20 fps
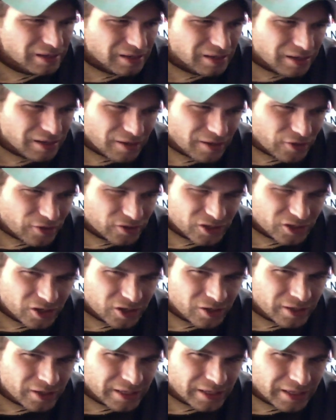there's
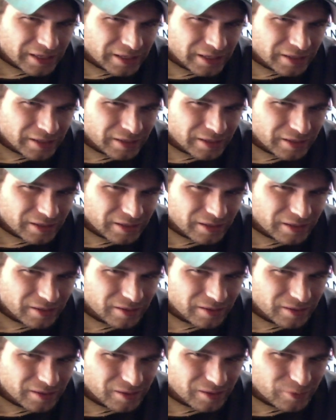current in
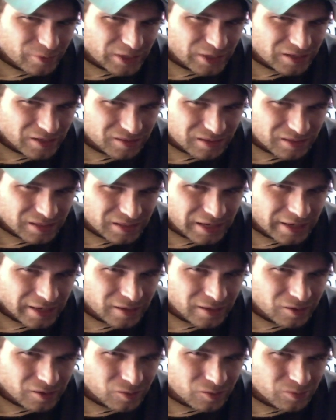because the
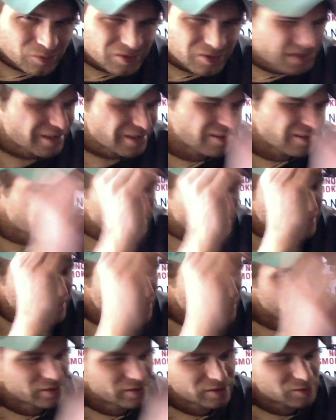dynomes, I don't know, it's kind of
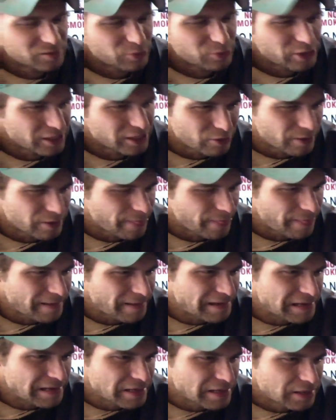hard to explain, but
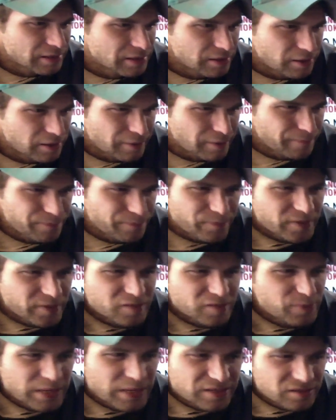
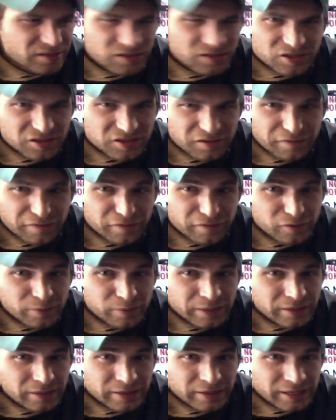this basically just a few
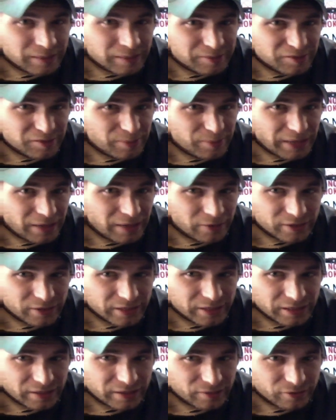milliamps of power
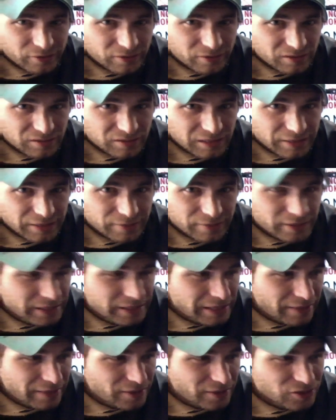kicking through this light
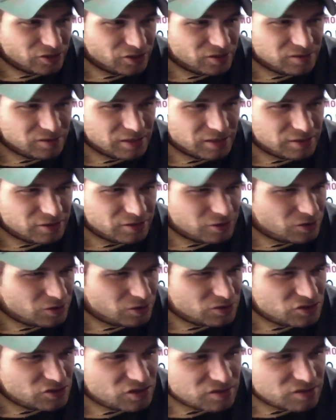right now. That just lets you know
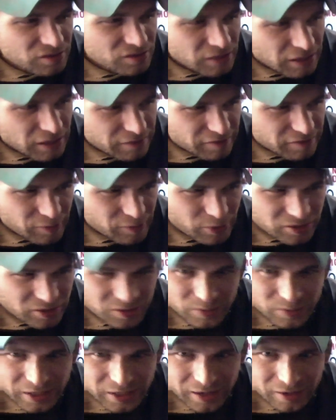it's just enough to put
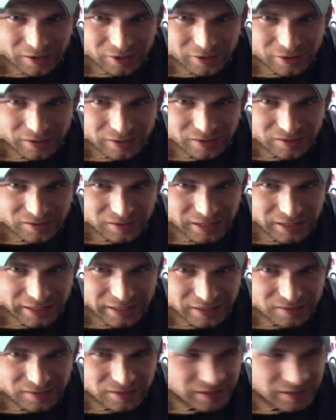some color in this
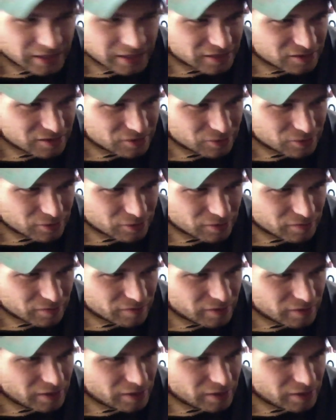light. It's a nice sort of,